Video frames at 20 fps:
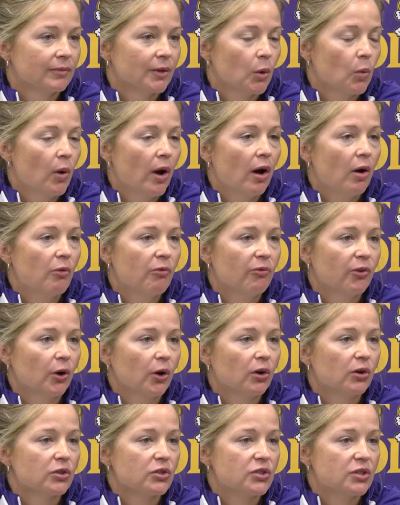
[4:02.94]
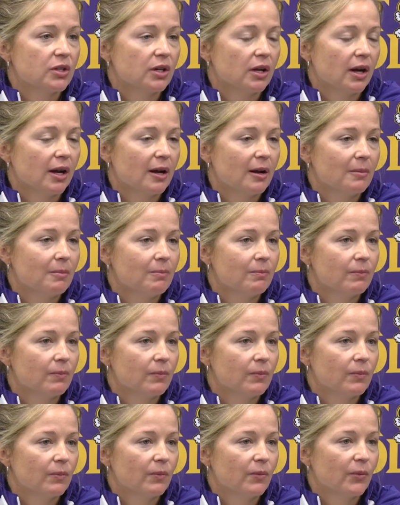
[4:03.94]
Well, first,
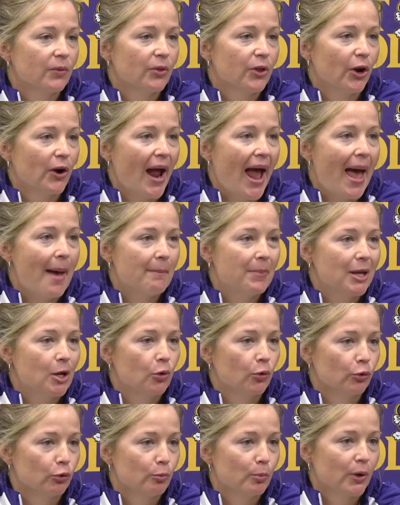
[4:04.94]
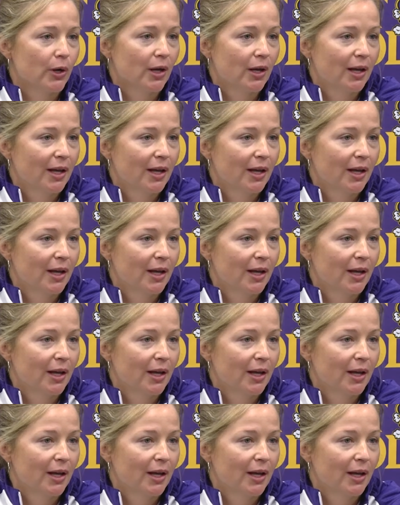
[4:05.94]
they're a happy group.